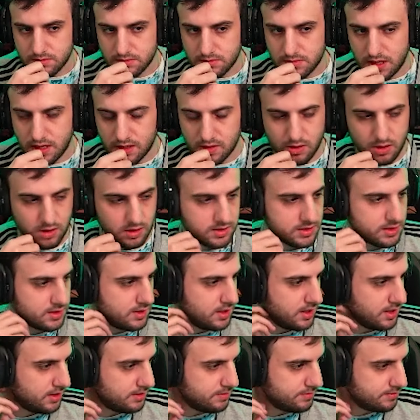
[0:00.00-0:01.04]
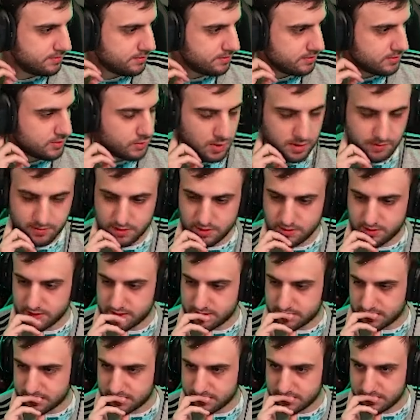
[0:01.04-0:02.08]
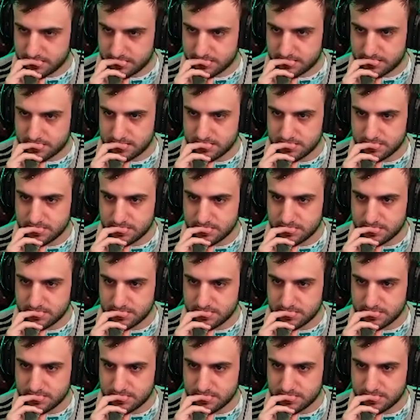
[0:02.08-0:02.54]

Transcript: How cold is it there? 12 degrees Celsius.